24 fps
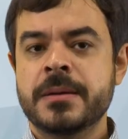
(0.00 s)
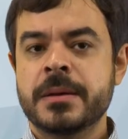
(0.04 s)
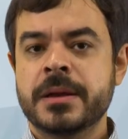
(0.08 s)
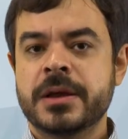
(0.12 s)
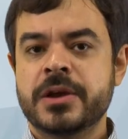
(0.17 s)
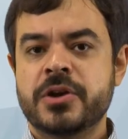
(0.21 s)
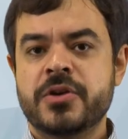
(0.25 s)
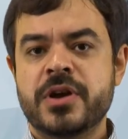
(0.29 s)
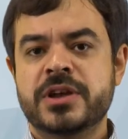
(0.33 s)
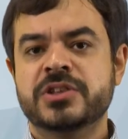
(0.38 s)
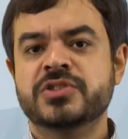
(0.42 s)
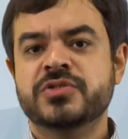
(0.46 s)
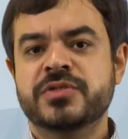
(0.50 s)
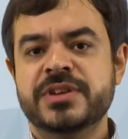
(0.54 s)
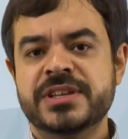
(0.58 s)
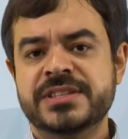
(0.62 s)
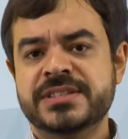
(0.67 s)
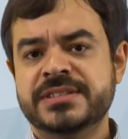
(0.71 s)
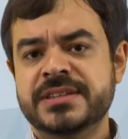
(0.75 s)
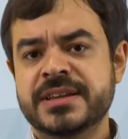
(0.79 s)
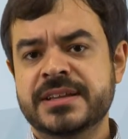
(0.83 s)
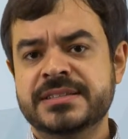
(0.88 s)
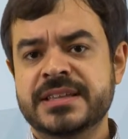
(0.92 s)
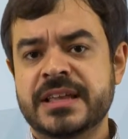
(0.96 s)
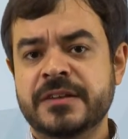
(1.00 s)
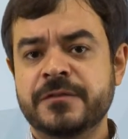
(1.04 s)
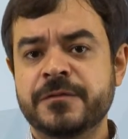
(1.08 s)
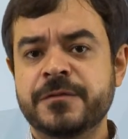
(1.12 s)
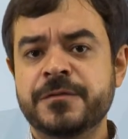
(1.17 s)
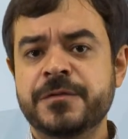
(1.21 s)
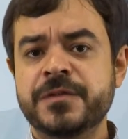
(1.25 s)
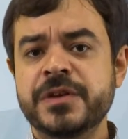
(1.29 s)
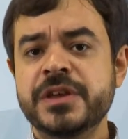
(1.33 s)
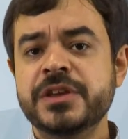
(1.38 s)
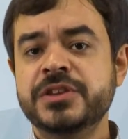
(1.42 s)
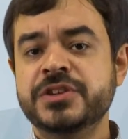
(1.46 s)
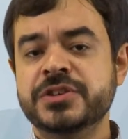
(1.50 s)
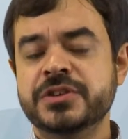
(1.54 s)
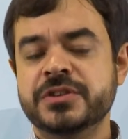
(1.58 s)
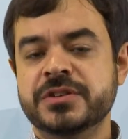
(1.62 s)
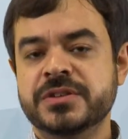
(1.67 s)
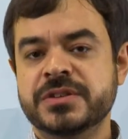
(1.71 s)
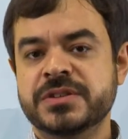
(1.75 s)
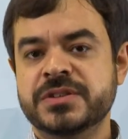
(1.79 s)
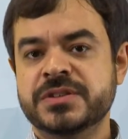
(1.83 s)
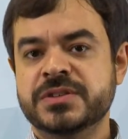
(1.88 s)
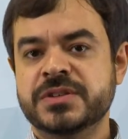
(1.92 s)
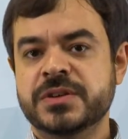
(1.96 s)
characteristics and
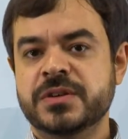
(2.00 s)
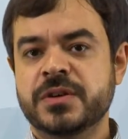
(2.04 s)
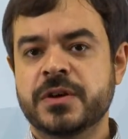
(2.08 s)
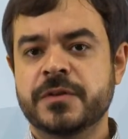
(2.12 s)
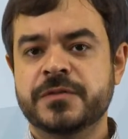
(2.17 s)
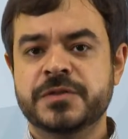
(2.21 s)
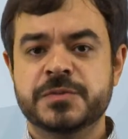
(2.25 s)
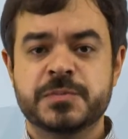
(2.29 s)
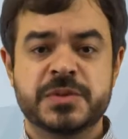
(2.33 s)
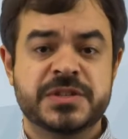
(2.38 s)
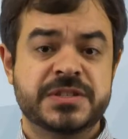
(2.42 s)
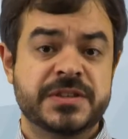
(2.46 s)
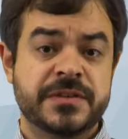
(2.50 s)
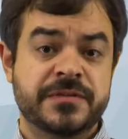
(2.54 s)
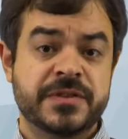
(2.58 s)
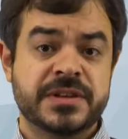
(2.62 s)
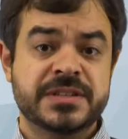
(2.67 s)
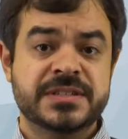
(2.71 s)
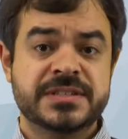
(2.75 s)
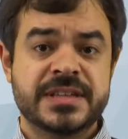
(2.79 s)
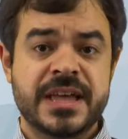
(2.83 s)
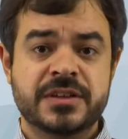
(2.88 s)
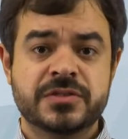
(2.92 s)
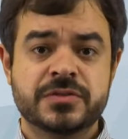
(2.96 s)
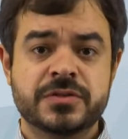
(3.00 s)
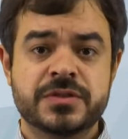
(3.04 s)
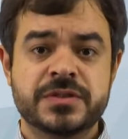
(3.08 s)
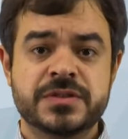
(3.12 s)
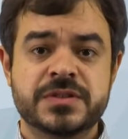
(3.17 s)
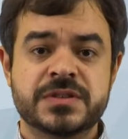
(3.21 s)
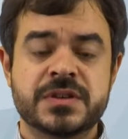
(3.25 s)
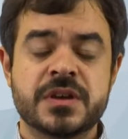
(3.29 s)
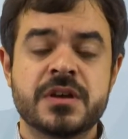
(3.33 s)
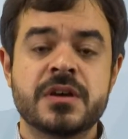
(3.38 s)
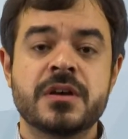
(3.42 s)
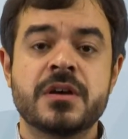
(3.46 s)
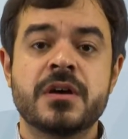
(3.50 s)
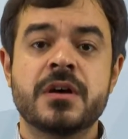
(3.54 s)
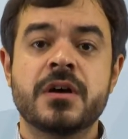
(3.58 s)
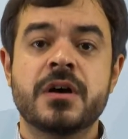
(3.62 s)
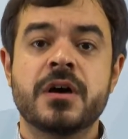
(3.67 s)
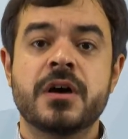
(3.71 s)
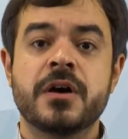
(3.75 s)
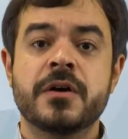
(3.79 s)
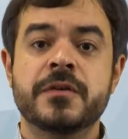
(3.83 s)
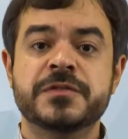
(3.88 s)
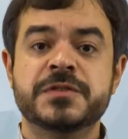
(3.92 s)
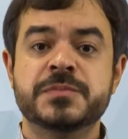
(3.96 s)
features of specific sectors,
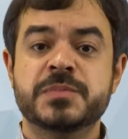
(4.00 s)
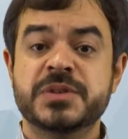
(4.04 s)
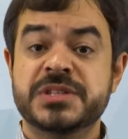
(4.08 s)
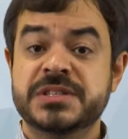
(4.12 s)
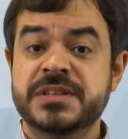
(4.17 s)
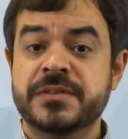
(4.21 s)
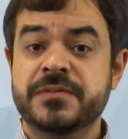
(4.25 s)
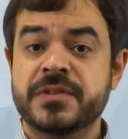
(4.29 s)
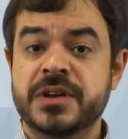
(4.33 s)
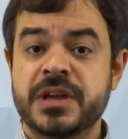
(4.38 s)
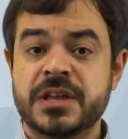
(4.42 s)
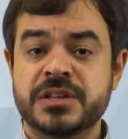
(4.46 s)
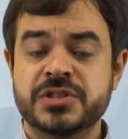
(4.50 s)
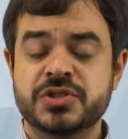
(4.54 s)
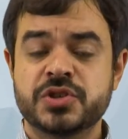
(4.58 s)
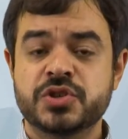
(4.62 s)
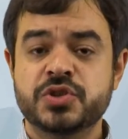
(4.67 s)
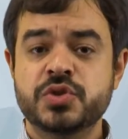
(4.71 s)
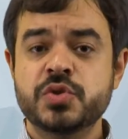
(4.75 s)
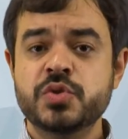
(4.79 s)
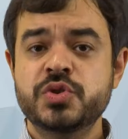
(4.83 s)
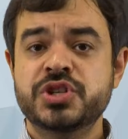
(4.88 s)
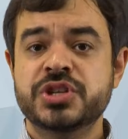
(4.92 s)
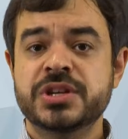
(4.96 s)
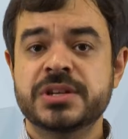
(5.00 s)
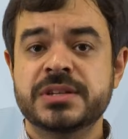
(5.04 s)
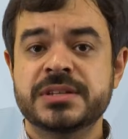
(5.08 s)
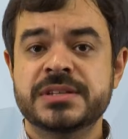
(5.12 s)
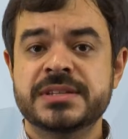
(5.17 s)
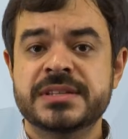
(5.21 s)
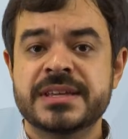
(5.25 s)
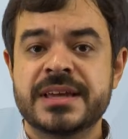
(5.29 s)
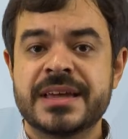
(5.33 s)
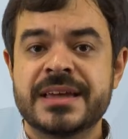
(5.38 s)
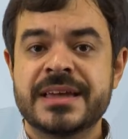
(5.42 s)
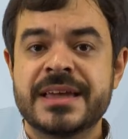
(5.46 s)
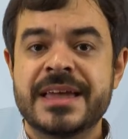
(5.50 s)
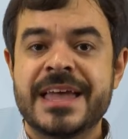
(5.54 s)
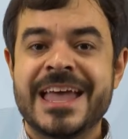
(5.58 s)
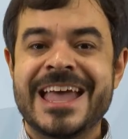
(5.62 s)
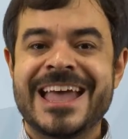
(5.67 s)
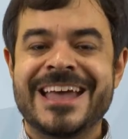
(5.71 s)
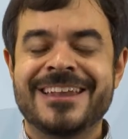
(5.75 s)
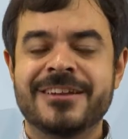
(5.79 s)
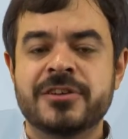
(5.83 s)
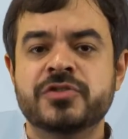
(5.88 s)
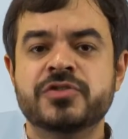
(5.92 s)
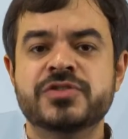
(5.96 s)
of specific institutions,
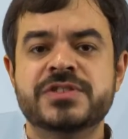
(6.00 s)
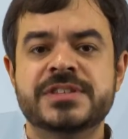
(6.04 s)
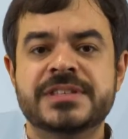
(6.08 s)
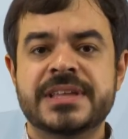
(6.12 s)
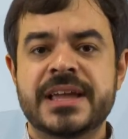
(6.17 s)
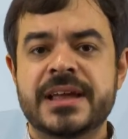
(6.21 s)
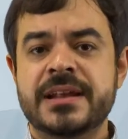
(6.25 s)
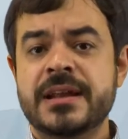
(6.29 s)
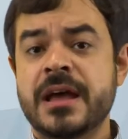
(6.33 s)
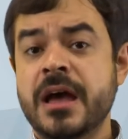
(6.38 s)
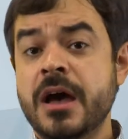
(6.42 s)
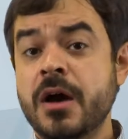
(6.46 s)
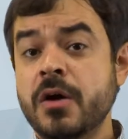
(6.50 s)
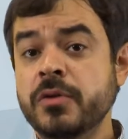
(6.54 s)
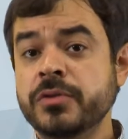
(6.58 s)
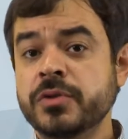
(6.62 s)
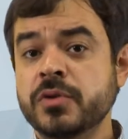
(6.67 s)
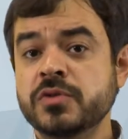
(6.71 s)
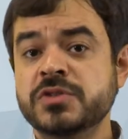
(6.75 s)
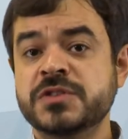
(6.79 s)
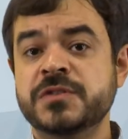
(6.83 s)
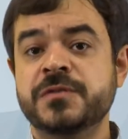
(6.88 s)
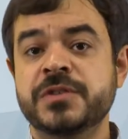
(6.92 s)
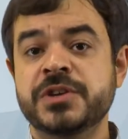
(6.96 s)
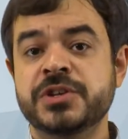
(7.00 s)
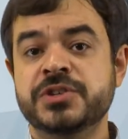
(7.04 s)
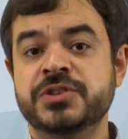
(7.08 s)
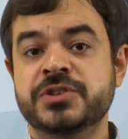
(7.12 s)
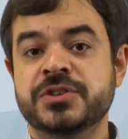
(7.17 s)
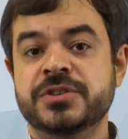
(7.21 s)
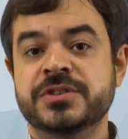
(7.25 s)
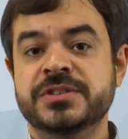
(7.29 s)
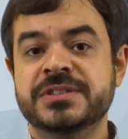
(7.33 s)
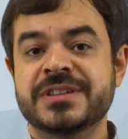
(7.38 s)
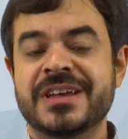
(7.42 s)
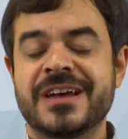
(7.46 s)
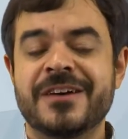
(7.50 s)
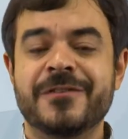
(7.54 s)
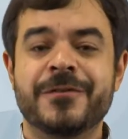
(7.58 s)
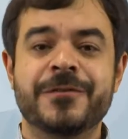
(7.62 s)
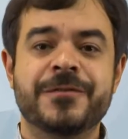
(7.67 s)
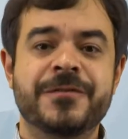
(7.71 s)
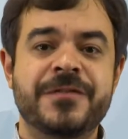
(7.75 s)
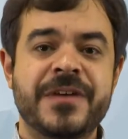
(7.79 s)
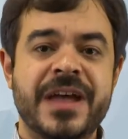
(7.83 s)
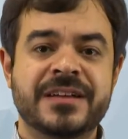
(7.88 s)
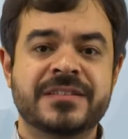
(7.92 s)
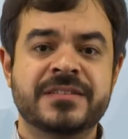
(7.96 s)
and understand how those features
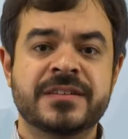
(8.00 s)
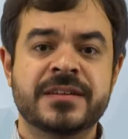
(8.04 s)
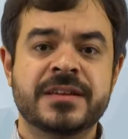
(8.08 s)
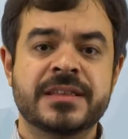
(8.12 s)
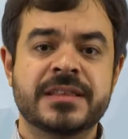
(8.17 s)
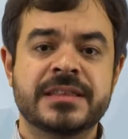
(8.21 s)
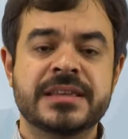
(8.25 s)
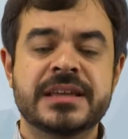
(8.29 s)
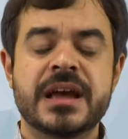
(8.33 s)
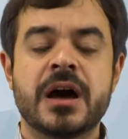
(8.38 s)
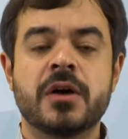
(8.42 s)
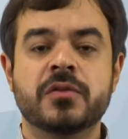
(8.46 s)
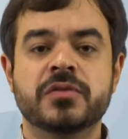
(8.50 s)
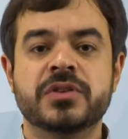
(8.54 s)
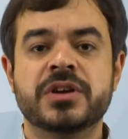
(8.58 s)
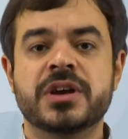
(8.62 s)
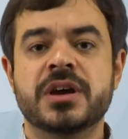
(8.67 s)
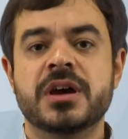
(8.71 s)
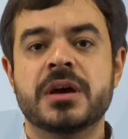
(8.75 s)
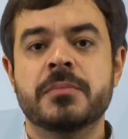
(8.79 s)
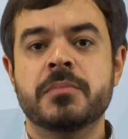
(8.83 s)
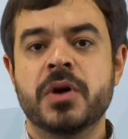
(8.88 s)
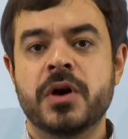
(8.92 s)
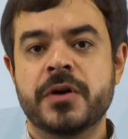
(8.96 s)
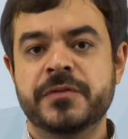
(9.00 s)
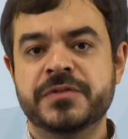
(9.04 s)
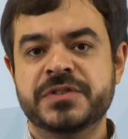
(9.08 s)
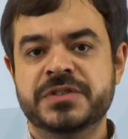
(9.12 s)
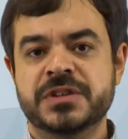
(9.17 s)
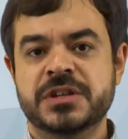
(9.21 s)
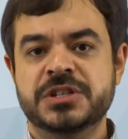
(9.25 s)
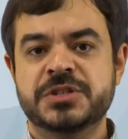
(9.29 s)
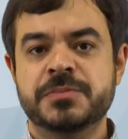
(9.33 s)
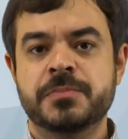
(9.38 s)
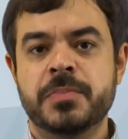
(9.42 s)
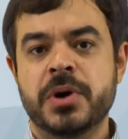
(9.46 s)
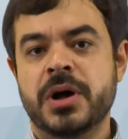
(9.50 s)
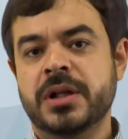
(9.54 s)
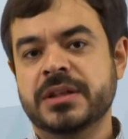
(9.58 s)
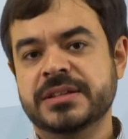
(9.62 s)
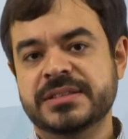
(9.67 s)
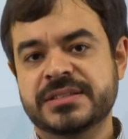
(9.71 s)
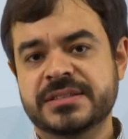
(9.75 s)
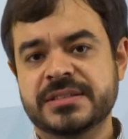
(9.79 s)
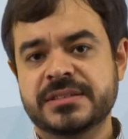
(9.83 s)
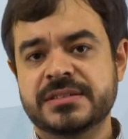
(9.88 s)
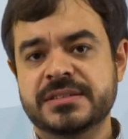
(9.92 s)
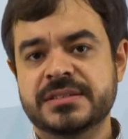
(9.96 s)
affect the outcome of such
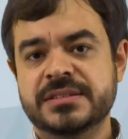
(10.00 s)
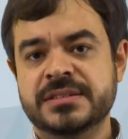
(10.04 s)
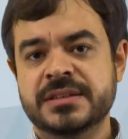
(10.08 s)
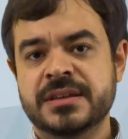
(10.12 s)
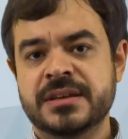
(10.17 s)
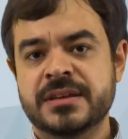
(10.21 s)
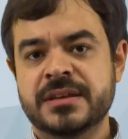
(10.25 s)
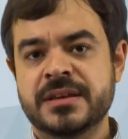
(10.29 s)
policies.